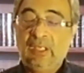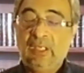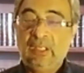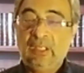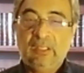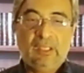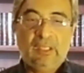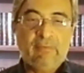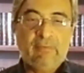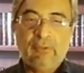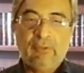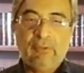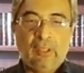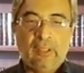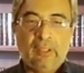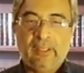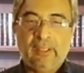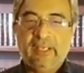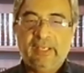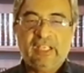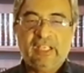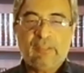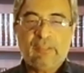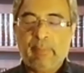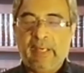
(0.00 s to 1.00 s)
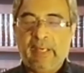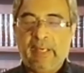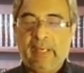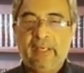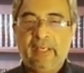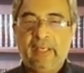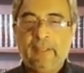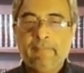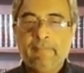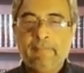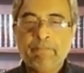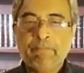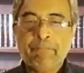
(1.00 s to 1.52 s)
they were not
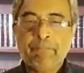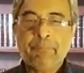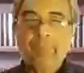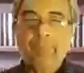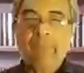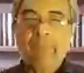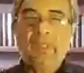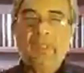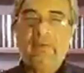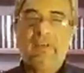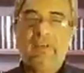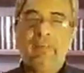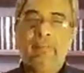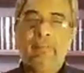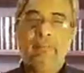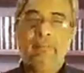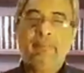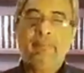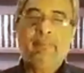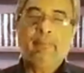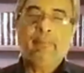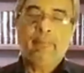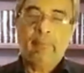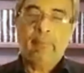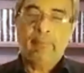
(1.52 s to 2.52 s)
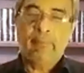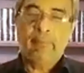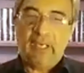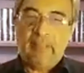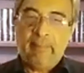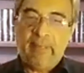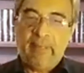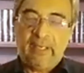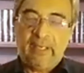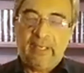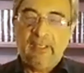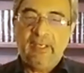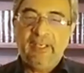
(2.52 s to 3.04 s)
expanding. They were
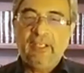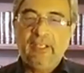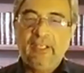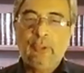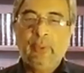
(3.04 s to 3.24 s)
primarily